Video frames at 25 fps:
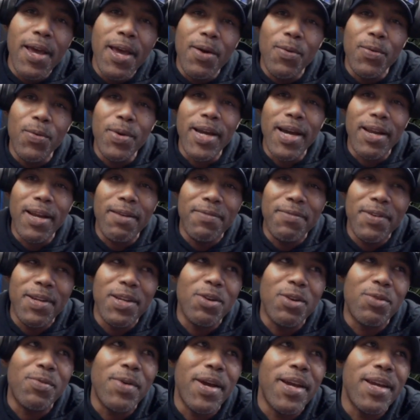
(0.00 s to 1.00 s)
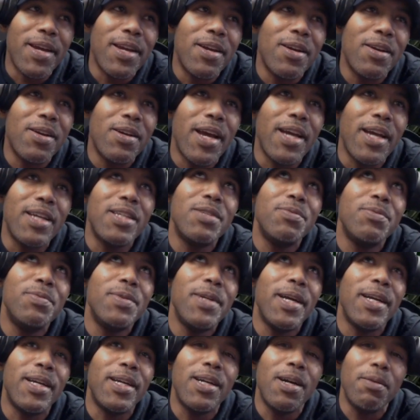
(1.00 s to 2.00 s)
we got a video right here. Actually, we
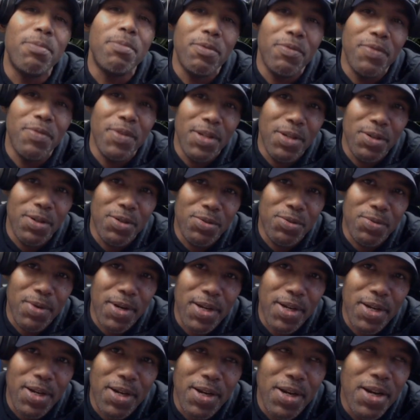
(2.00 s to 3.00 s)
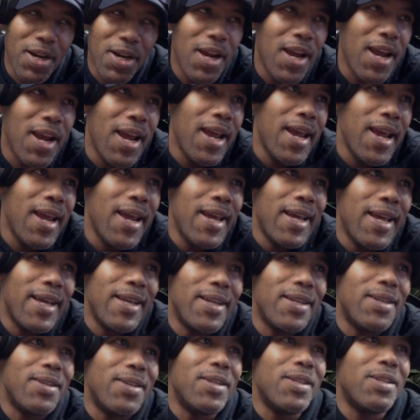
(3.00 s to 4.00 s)
got a couple videos right here.
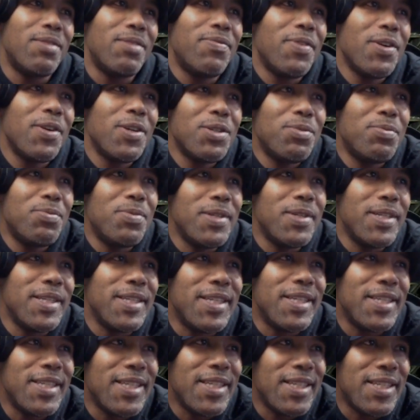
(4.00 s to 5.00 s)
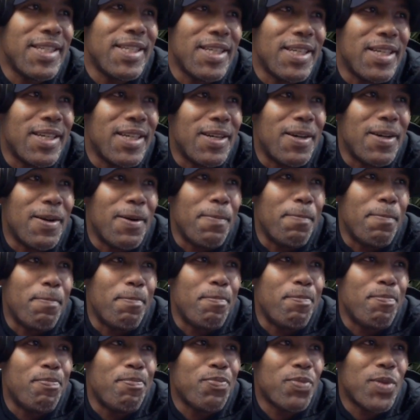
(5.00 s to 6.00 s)
This first one is
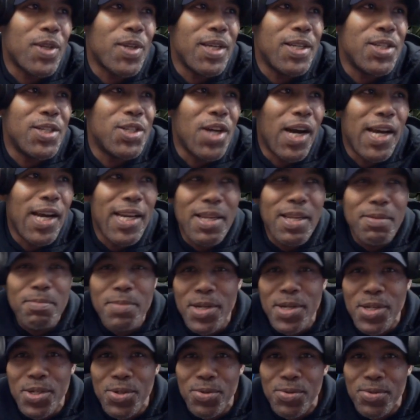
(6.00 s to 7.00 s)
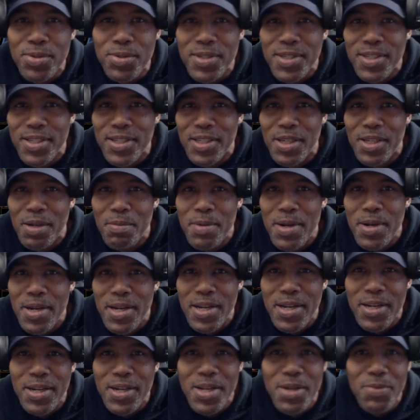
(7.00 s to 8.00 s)
um, Johnny Mitchell,
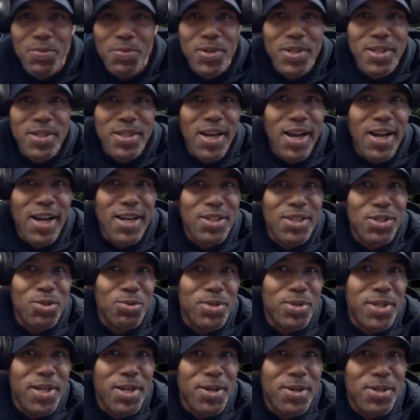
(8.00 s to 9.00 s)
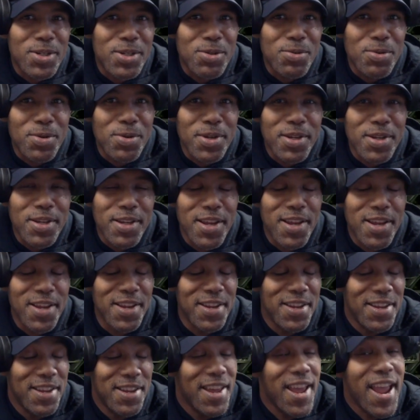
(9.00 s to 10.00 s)
comedian. He was in hostile territory,
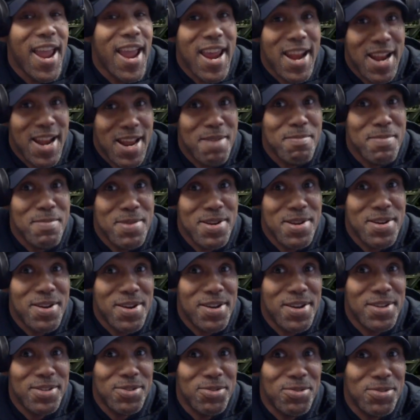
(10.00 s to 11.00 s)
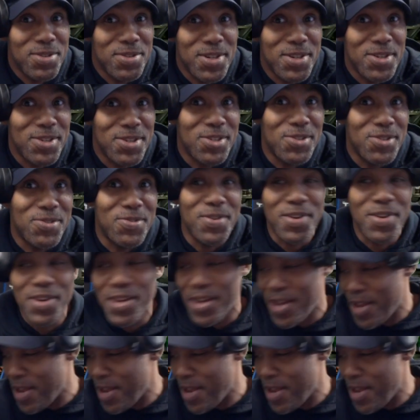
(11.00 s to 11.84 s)
and I mean hostile territory.